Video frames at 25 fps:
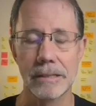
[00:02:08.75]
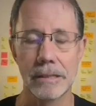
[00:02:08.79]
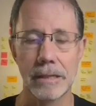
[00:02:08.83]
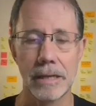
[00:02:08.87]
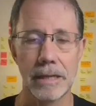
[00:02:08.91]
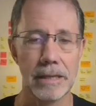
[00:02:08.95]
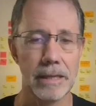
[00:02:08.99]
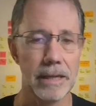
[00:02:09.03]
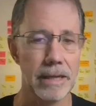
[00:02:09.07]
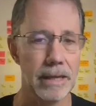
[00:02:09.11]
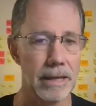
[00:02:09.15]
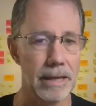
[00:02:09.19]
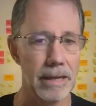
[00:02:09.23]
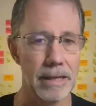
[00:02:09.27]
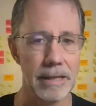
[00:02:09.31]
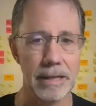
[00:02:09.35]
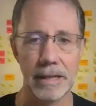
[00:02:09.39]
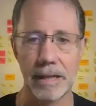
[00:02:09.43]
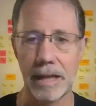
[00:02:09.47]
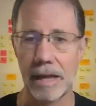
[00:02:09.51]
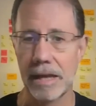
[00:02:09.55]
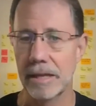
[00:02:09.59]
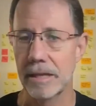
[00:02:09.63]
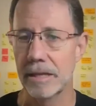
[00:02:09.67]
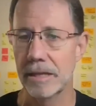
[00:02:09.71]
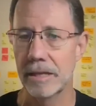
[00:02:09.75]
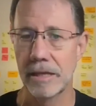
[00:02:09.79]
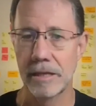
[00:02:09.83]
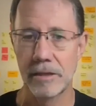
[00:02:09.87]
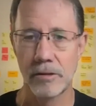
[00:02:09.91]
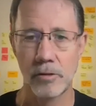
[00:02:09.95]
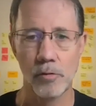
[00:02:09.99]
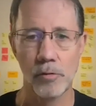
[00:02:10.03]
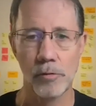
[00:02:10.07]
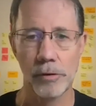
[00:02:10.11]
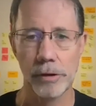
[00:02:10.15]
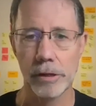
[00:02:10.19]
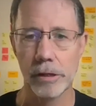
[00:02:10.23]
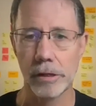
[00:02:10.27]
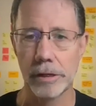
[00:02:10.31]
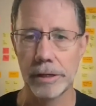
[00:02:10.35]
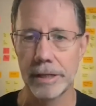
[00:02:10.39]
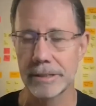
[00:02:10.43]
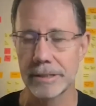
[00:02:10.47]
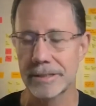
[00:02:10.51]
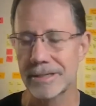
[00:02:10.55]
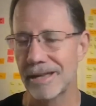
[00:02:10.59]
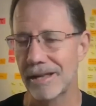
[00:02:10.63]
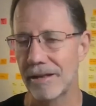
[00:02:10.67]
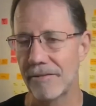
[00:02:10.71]
and then get it edited quickly
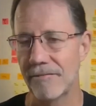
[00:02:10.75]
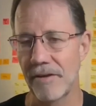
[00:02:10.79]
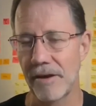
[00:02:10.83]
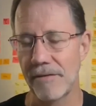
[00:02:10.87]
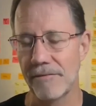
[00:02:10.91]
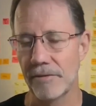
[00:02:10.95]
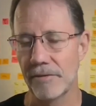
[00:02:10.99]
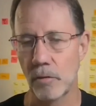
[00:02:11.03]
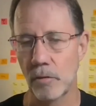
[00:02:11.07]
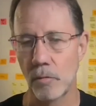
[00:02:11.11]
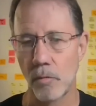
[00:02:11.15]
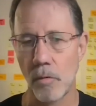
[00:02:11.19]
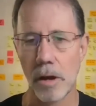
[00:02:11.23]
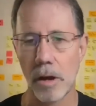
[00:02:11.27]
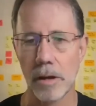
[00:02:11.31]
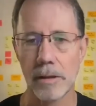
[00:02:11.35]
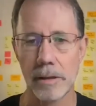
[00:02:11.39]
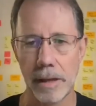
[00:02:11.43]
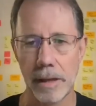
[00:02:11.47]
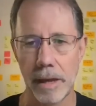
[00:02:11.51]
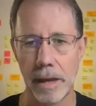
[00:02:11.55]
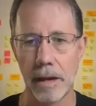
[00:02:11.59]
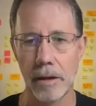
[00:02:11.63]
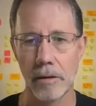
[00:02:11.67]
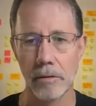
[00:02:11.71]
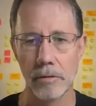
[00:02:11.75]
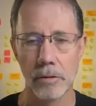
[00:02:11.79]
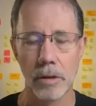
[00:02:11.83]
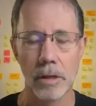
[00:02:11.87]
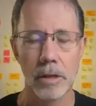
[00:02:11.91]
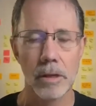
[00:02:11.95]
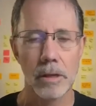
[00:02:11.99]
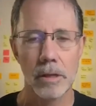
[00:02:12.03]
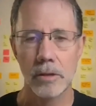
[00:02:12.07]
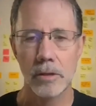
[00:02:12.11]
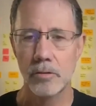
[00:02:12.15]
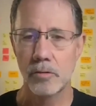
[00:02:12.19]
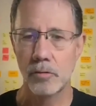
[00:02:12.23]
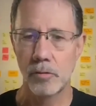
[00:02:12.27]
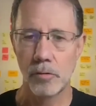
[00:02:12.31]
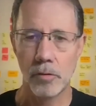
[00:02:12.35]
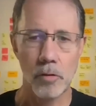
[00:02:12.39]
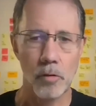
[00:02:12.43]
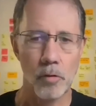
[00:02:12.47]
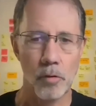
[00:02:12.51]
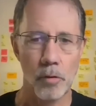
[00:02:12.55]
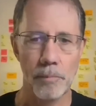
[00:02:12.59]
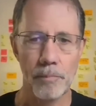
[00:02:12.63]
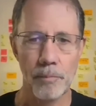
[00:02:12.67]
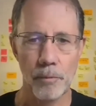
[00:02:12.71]
instead of having to walk down to a
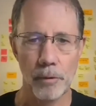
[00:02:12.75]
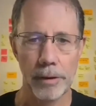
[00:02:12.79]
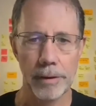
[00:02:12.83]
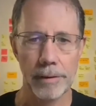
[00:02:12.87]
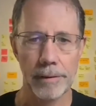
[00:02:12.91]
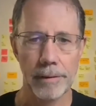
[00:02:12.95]
corporate